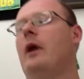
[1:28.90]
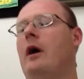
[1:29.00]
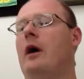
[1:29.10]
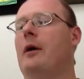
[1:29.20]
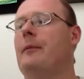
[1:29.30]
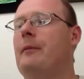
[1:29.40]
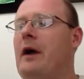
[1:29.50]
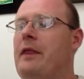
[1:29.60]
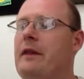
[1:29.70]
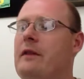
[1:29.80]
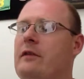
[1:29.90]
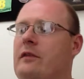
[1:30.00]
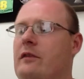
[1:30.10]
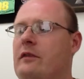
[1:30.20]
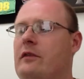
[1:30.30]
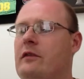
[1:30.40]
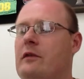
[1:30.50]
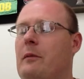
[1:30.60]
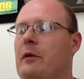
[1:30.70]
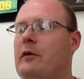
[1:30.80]
um, I think this is
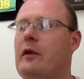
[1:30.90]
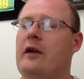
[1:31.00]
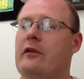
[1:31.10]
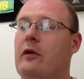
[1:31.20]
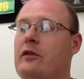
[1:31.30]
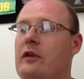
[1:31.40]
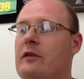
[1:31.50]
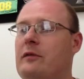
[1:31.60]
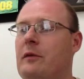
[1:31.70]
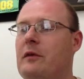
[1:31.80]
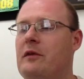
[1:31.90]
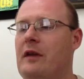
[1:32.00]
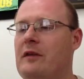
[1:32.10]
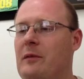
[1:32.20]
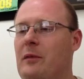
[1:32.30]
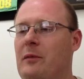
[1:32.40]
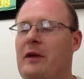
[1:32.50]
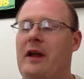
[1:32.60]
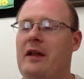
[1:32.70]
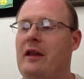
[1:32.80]
just the most logical, sensible, sensible
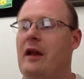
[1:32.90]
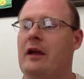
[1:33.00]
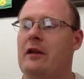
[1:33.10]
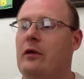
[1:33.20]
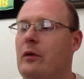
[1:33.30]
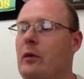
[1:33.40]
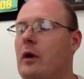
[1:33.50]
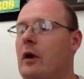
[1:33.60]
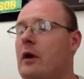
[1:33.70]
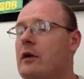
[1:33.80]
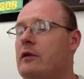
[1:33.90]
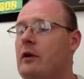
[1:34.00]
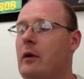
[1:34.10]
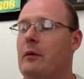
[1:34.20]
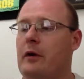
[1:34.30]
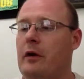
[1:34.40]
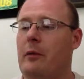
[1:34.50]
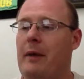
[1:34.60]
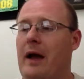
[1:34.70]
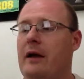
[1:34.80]
plan that I can do. So I'm gonna
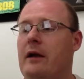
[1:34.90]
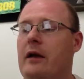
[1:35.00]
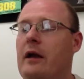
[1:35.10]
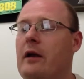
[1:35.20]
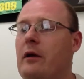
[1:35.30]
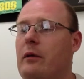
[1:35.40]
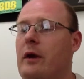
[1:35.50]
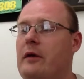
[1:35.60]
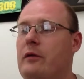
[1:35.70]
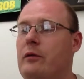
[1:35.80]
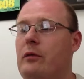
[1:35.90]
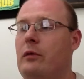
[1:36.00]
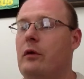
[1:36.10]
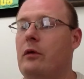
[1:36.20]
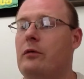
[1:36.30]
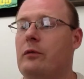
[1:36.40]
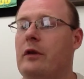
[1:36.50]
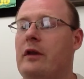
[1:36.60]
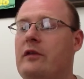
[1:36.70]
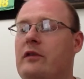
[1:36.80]
go back and go ahead and do go through
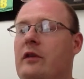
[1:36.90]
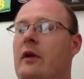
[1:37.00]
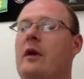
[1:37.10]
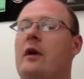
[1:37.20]
this.